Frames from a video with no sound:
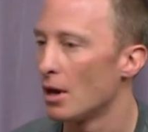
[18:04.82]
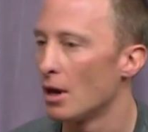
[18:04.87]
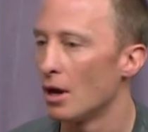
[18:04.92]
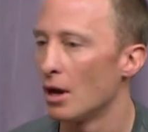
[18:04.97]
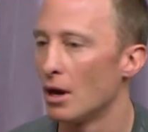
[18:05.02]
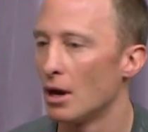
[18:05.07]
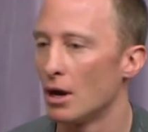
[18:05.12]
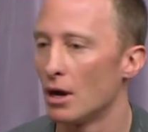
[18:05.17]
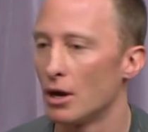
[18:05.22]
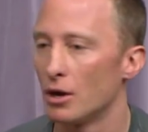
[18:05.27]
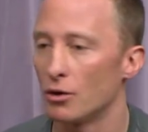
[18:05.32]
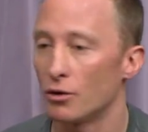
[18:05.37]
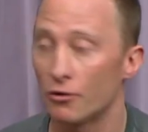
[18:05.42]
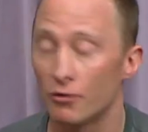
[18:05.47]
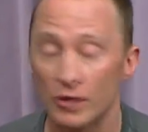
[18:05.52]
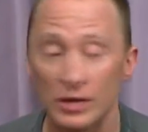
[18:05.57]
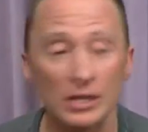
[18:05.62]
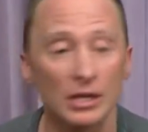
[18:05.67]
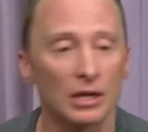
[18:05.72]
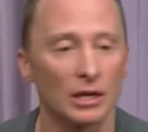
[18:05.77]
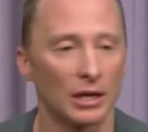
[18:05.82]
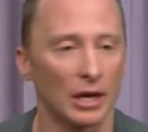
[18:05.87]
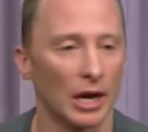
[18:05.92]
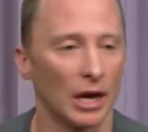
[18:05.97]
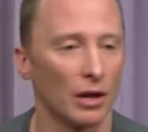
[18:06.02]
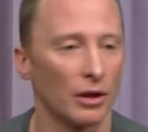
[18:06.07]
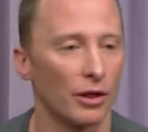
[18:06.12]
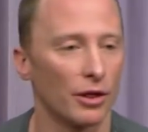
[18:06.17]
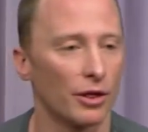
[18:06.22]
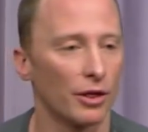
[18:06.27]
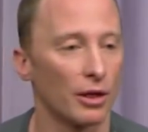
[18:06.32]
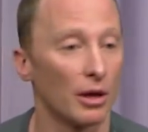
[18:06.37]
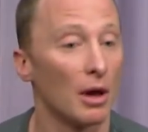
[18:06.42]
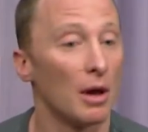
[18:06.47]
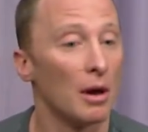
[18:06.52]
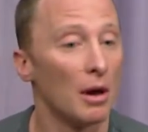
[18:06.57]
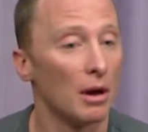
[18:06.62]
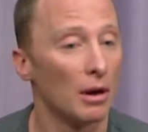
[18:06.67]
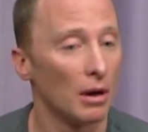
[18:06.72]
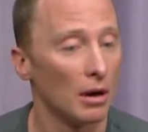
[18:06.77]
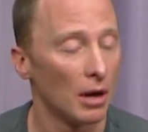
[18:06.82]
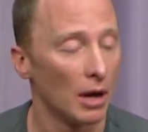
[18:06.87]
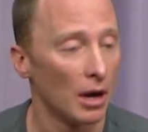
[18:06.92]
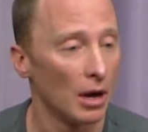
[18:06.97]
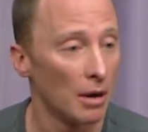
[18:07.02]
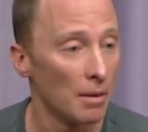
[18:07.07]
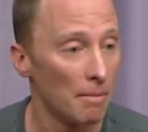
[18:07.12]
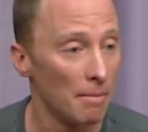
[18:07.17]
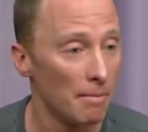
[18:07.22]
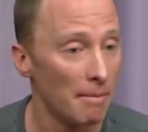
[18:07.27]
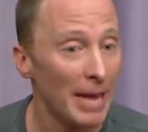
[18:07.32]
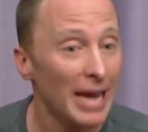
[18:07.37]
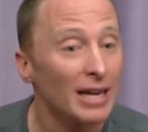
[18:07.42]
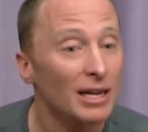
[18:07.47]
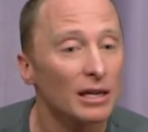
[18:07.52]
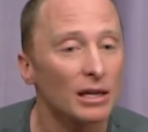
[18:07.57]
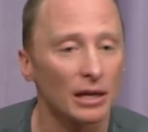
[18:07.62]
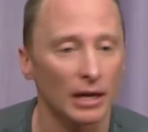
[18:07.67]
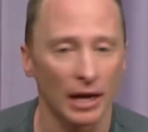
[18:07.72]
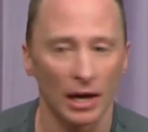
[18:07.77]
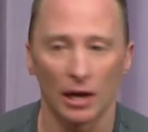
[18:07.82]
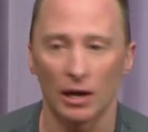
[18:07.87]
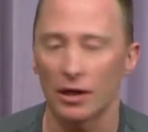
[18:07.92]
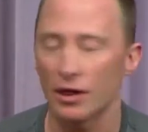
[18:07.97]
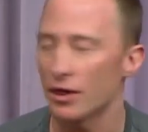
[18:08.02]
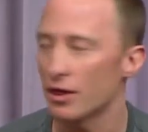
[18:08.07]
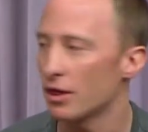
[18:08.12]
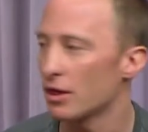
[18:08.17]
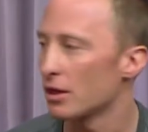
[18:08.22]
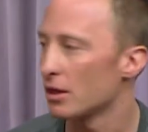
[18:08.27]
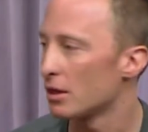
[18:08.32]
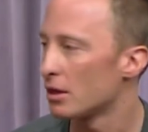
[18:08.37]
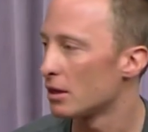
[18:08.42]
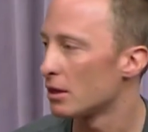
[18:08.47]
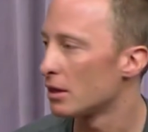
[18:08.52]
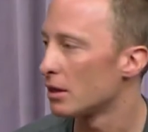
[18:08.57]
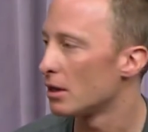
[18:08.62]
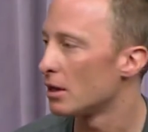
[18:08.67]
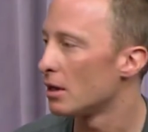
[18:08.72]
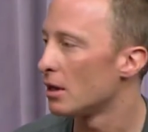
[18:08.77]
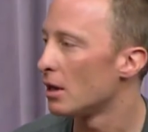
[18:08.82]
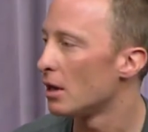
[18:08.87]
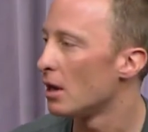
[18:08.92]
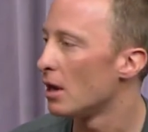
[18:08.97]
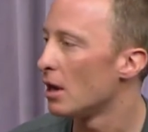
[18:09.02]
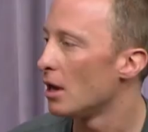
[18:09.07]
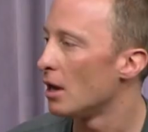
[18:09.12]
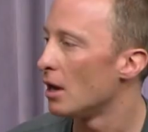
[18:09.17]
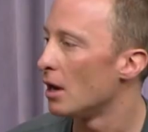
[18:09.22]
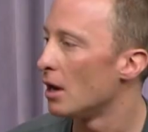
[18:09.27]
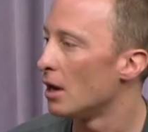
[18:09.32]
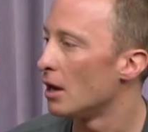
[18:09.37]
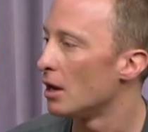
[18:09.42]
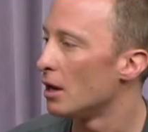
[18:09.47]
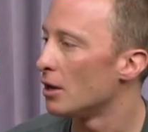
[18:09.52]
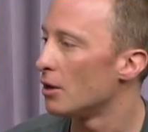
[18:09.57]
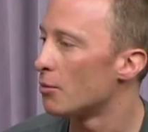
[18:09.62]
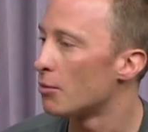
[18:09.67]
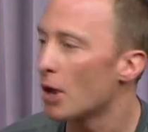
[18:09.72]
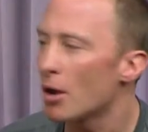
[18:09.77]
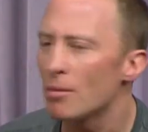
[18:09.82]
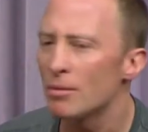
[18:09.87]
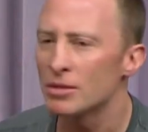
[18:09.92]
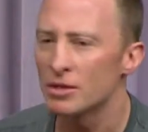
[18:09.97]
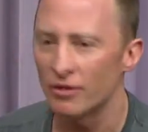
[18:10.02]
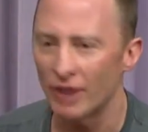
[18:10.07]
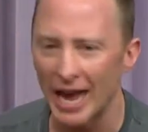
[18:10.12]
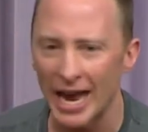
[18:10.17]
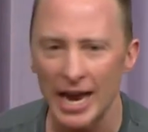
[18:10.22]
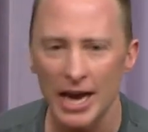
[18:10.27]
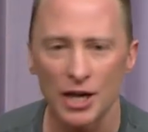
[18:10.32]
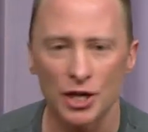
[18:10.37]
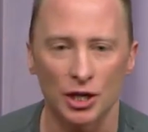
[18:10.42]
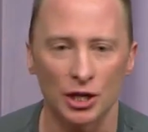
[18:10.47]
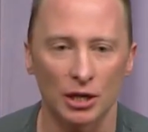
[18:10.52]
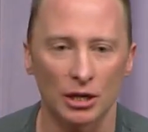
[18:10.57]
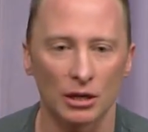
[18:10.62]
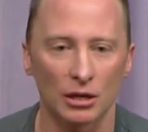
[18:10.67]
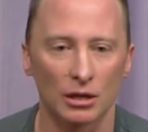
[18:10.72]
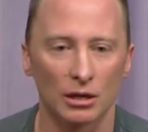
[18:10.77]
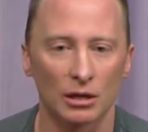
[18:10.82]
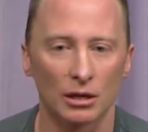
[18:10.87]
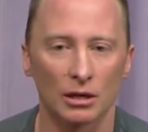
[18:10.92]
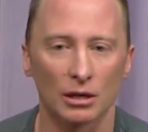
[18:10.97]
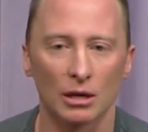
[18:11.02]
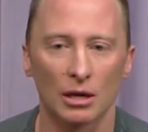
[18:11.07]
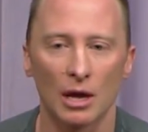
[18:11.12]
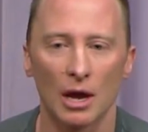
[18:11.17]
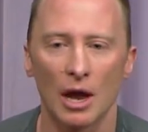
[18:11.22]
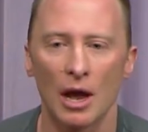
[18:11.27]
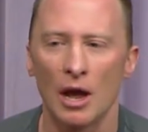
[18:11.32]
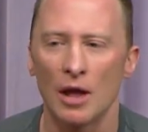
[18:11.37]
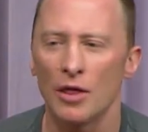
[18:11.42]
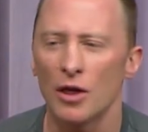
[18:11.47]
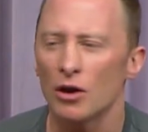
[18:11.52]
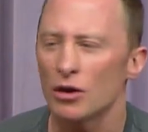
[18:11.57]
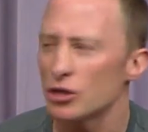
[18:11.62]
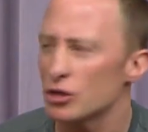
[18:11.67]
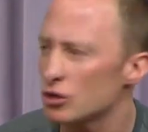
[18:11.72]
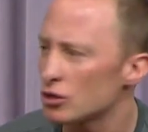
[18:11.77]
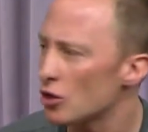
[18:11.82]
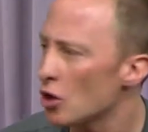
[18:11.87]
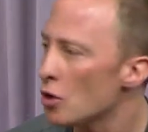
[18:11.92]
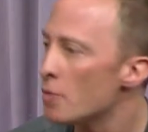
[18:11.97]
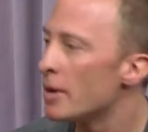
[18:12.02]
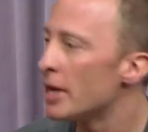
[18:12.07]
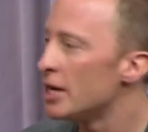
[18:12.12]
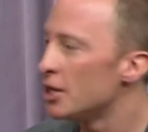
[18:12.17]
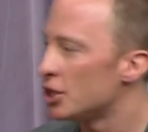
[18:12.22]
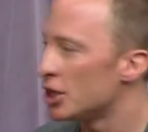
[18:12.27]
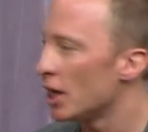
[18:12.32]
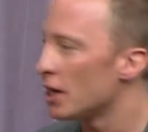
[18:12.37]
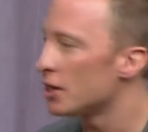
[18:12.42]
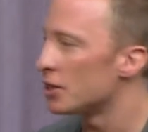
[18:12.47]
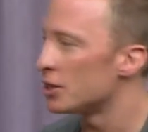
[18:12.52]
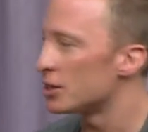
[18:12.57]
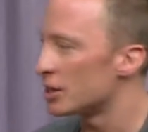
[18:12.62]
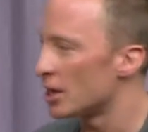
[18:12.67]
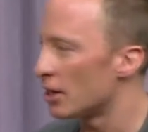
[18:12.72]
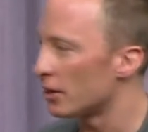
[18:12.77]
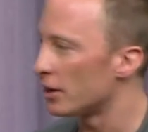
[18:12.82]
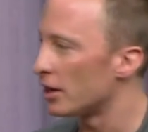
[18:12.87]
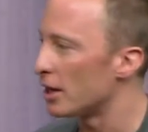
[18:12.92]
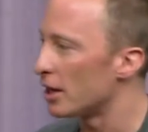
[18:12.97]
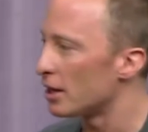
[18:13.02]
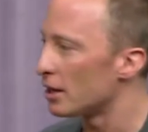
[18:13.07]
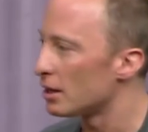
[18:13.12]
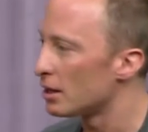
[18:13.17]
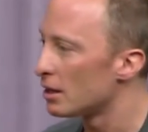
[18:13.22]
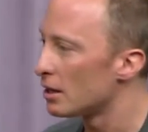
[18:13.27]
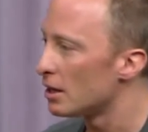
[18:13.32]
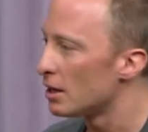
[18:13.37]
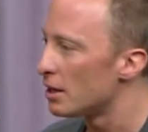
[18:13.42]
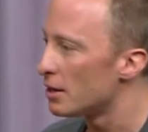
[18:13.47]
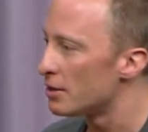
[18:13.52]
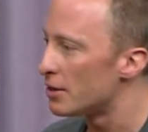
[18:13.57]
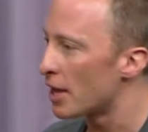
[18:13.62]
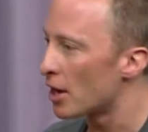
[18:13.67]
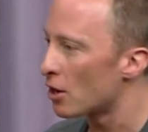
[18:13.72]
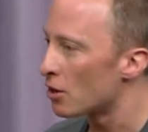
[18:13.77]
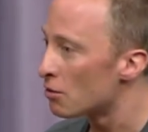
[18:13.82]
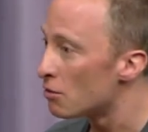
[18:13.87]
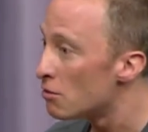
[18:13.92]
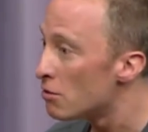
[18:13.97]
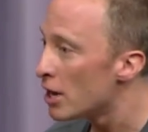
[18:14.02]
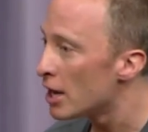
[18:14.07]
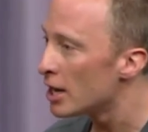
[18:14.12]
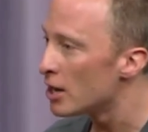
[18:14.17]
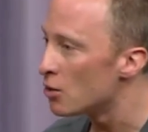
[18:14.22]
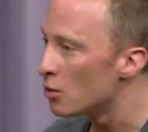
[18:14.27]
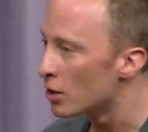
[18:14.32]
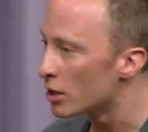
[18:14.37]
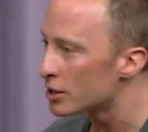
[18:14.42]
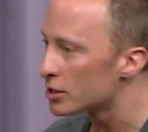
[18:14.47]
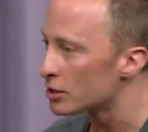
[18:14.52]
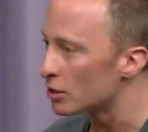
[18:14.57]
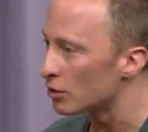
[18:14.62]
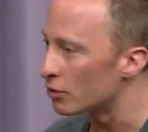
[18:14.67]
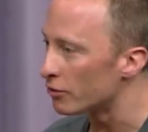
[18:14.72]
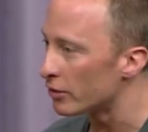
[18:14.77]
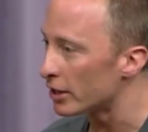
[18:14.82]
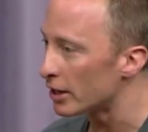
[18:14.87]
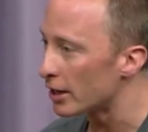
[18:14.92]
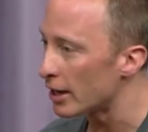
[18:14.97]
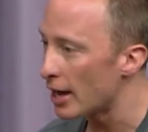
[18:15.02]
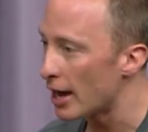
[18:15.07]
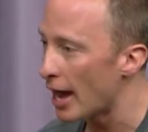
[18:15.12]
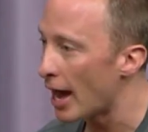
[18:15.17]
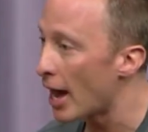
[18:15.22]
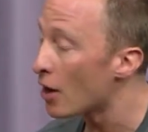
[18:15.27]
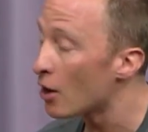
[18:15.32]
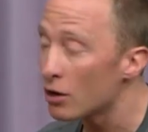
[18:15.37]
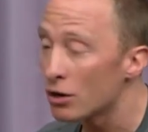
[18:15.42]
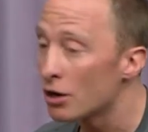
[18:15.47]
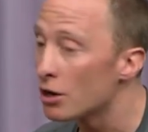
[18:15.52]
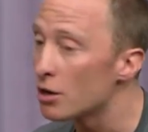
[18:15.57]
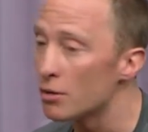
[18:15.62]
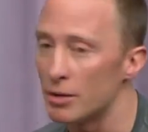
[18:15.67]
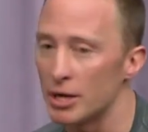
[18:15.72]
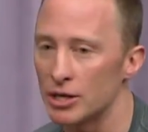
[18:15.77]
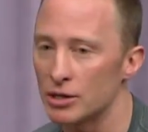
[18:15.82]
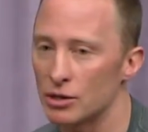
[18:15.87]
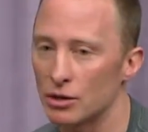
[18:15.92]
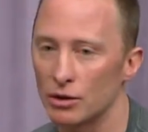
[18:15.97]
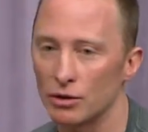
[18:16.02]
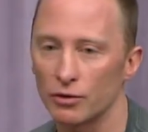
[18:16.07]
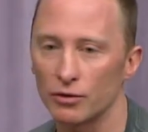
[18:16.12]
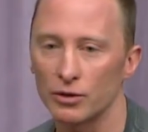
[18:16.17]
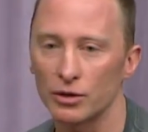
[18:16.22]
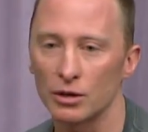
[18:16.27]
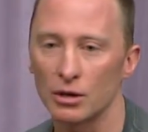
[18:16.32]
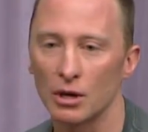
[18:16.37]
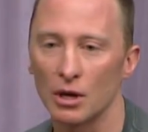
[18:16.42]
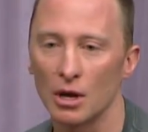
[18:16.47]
your physical health, mental health, the problems of aging, there are so many challenges out there that are really worth solving and are going to be solved.